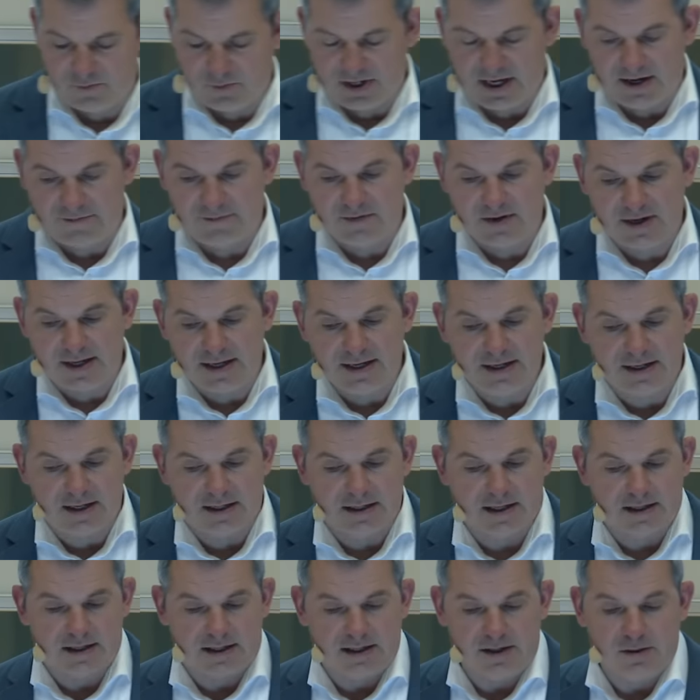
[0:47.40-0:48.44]
We have Link
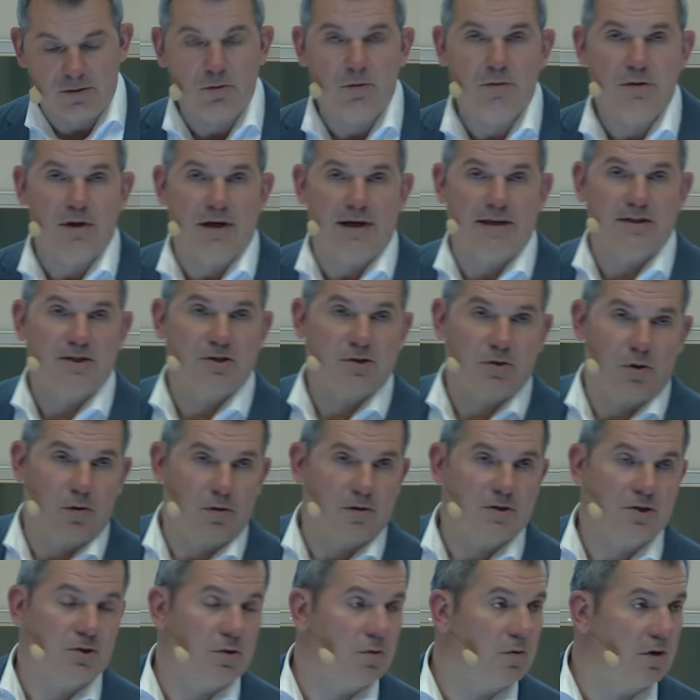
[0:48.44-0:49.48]
and Adrigo as
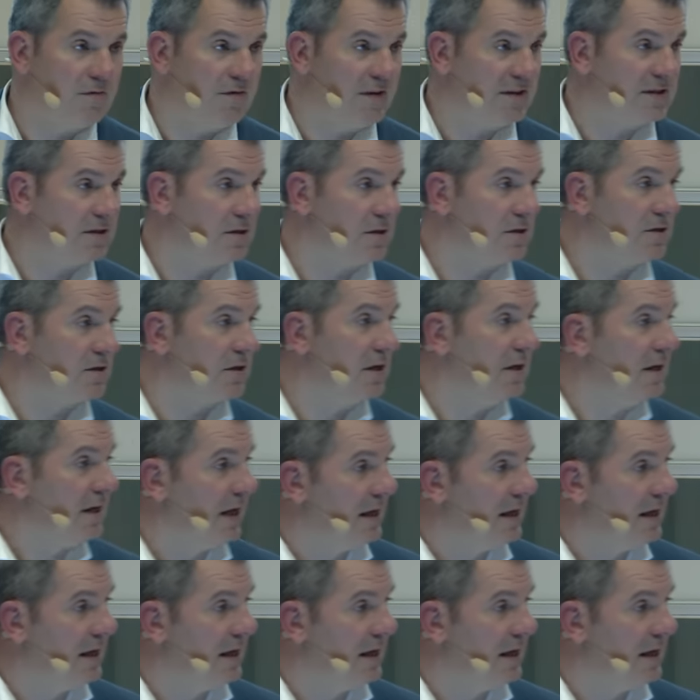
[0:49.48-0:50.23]
cornerstone investors,